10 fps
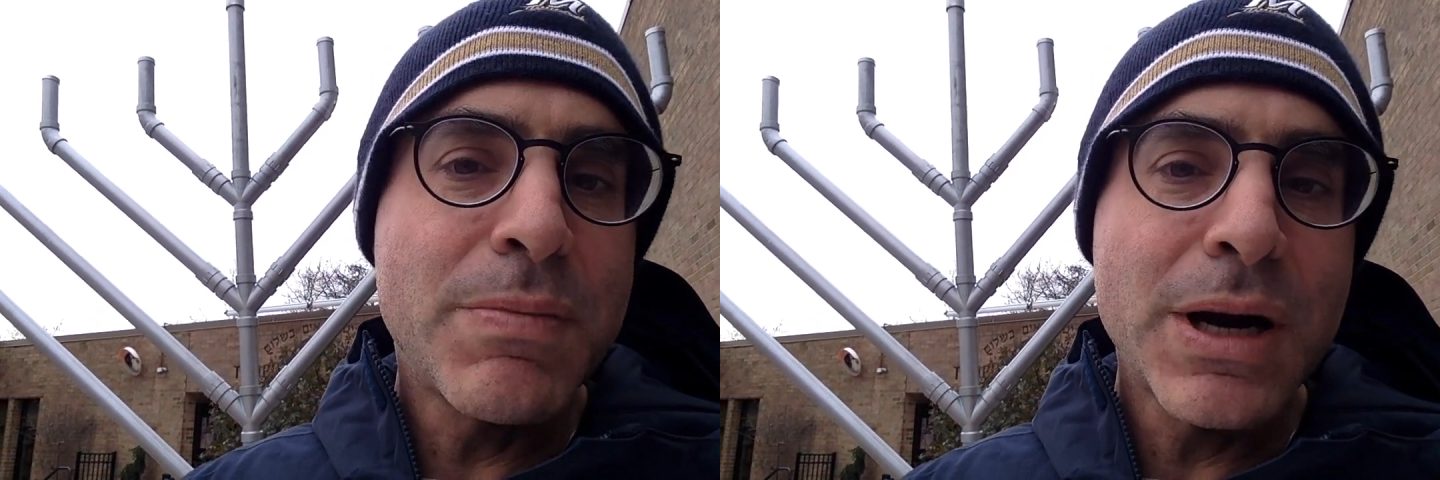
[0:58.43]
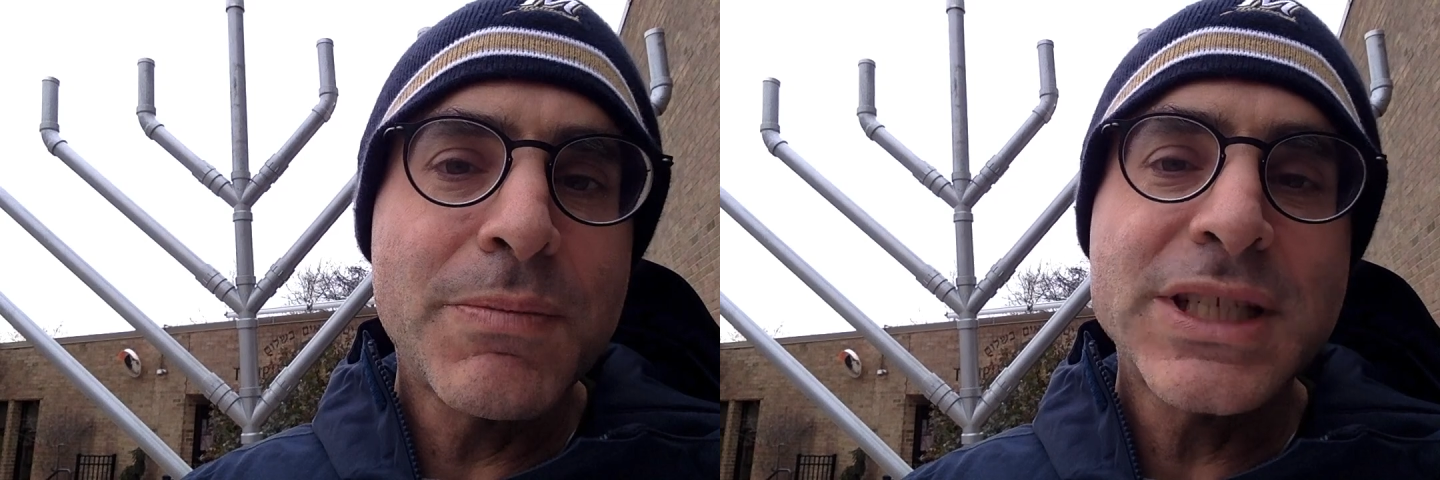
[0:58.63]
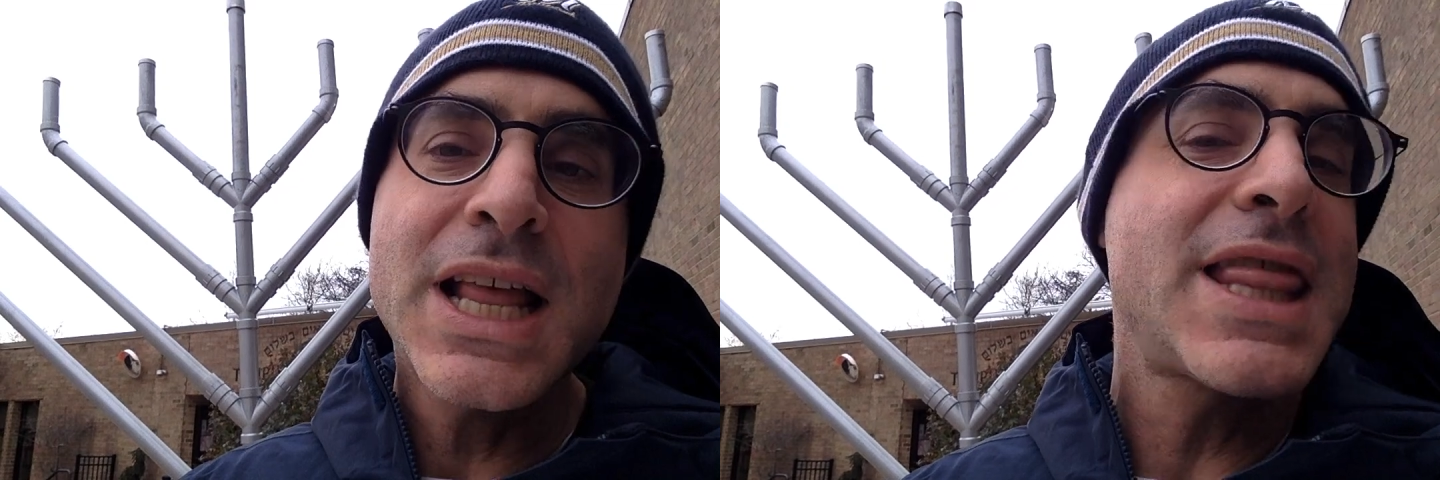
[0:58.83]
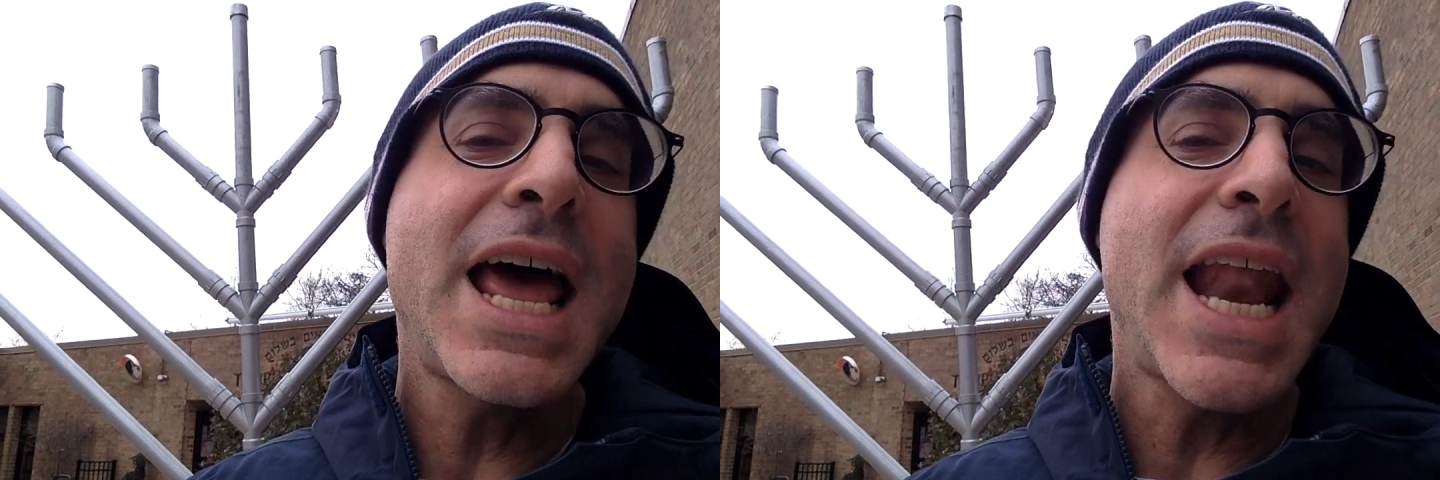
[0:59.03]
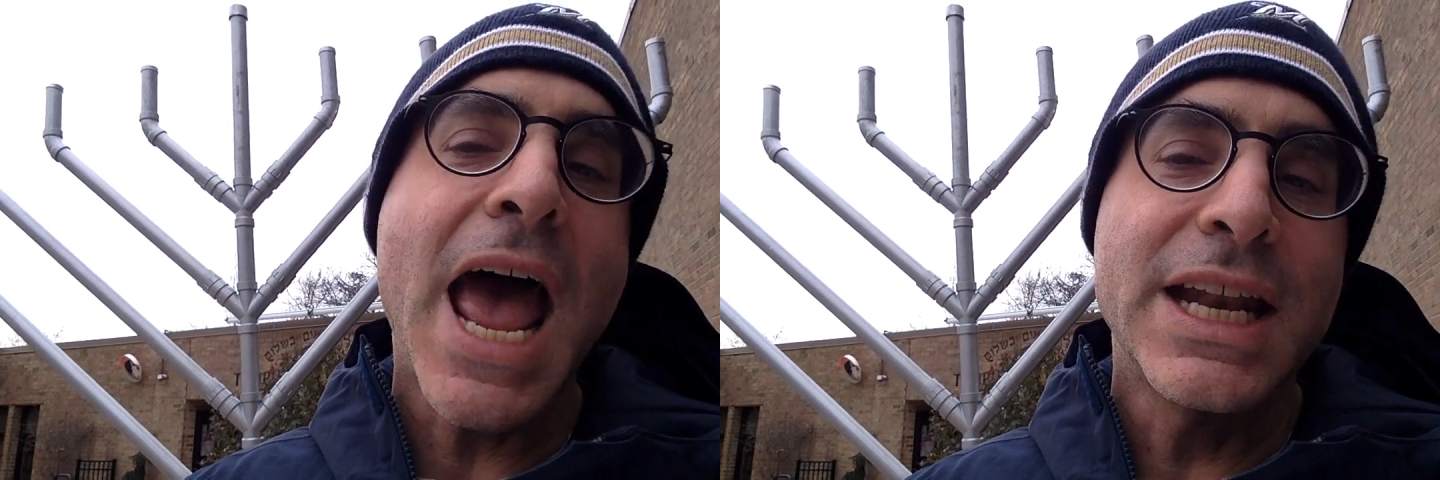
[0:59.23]
purpose.
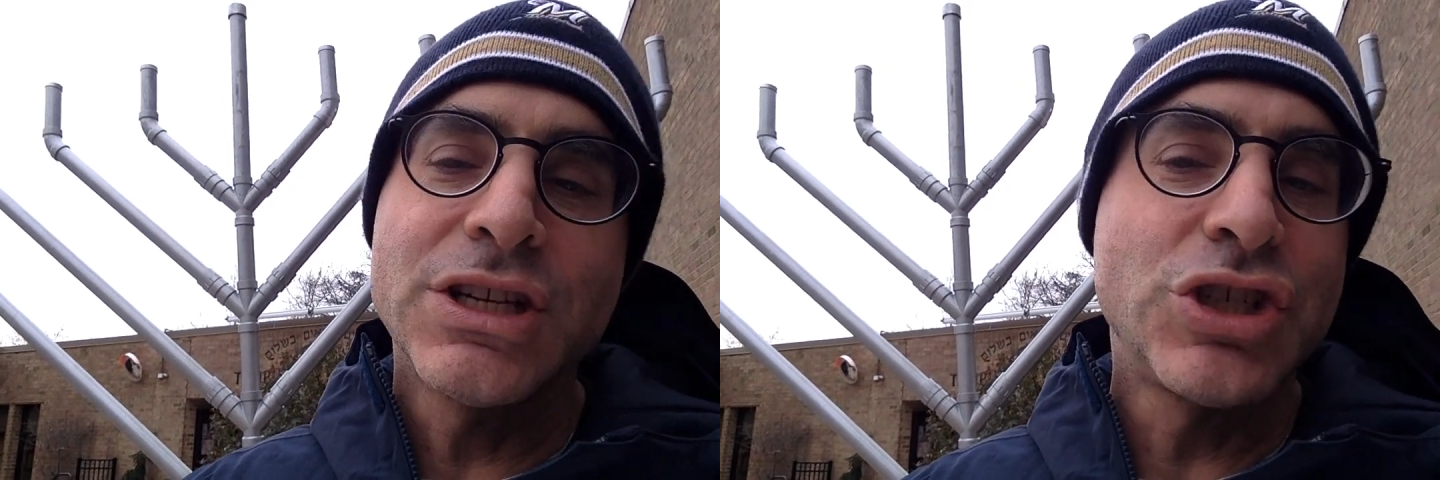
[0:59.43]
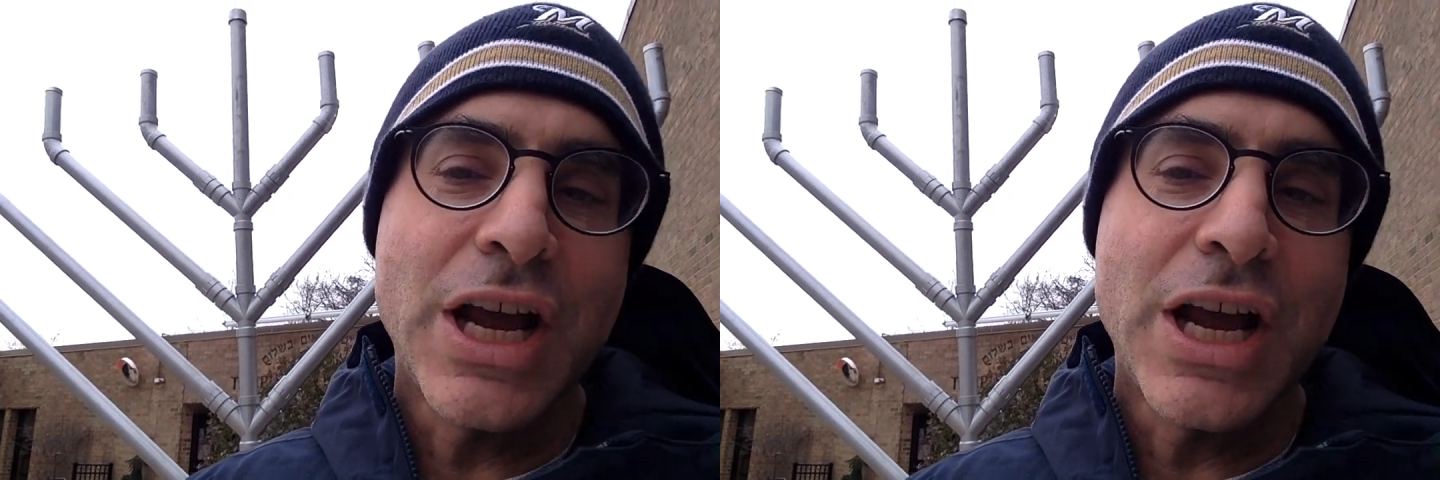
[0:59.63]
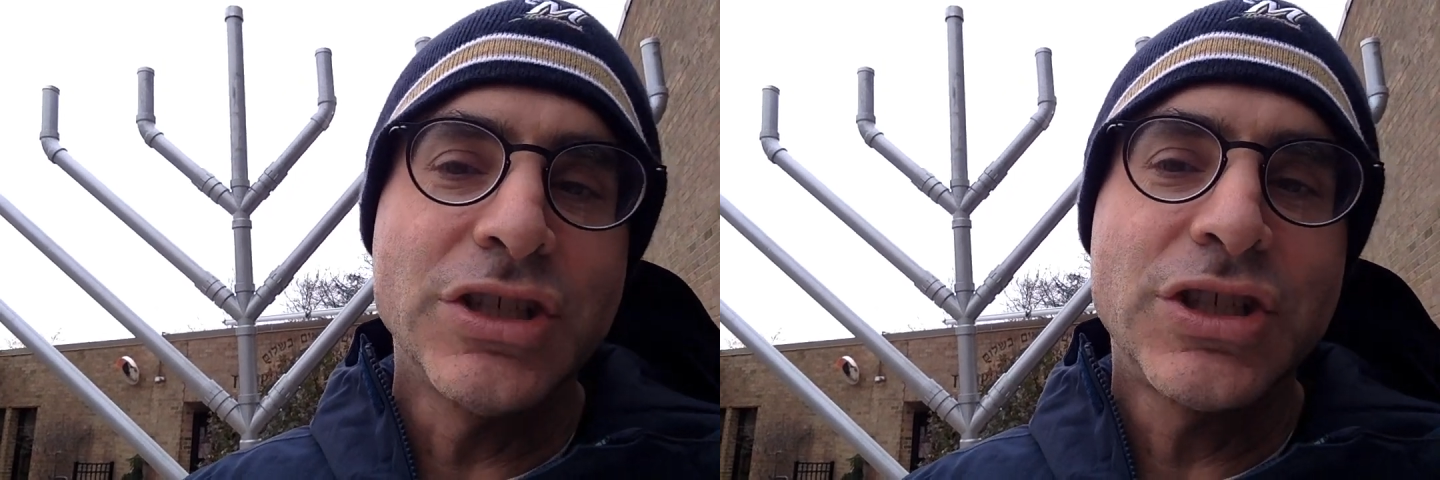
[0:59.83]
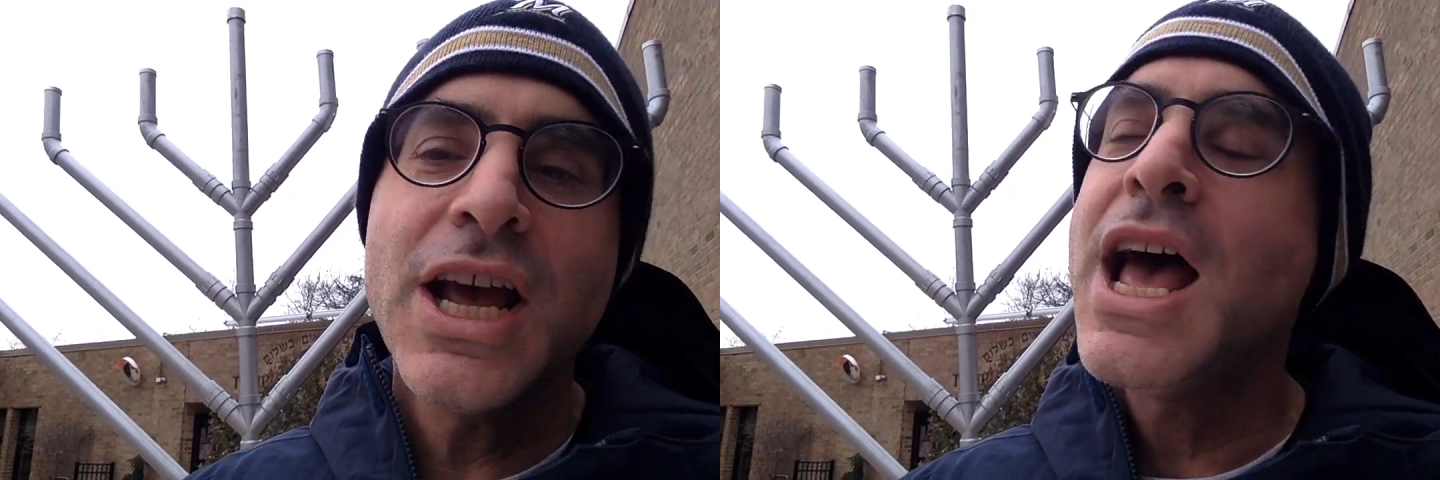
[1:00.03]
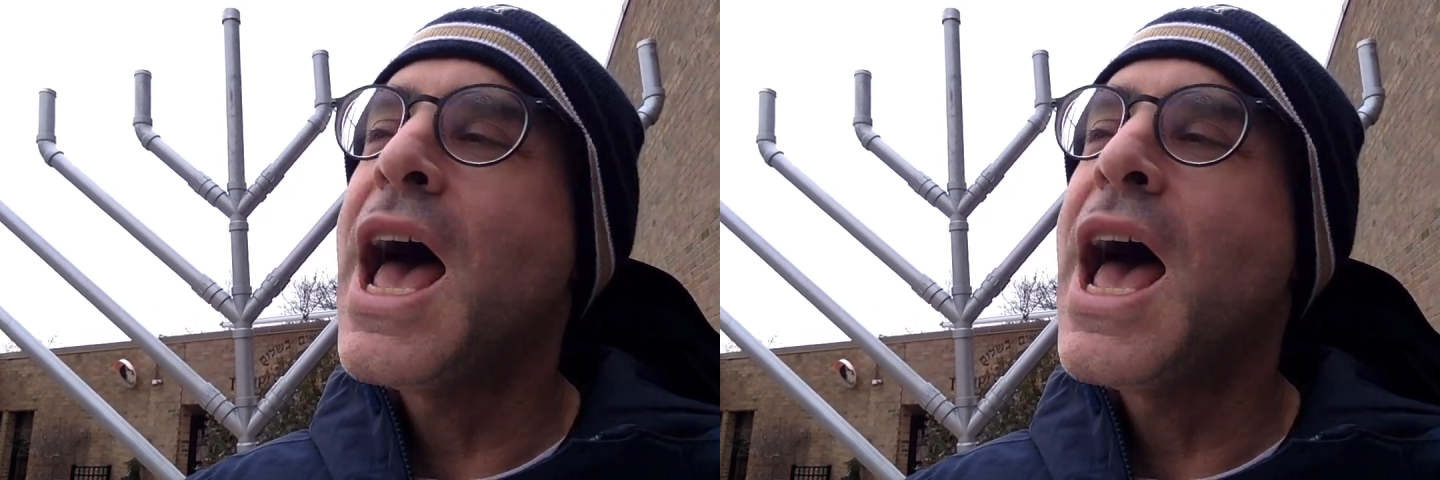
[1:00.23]
That hadn't changed.